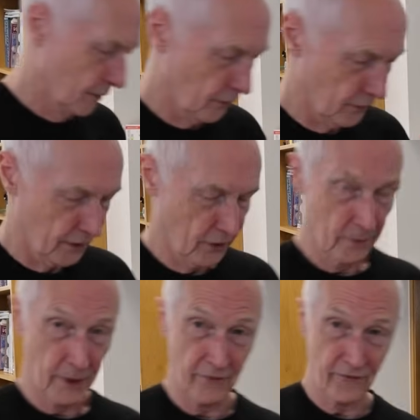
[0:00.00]
So there you go,
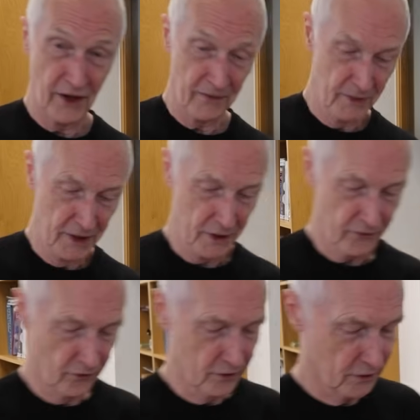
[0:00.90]
about a 5-minute
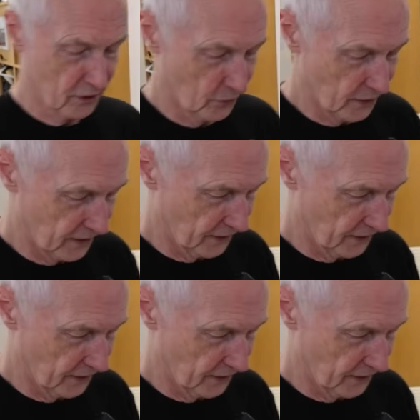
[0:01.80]
struggle, got one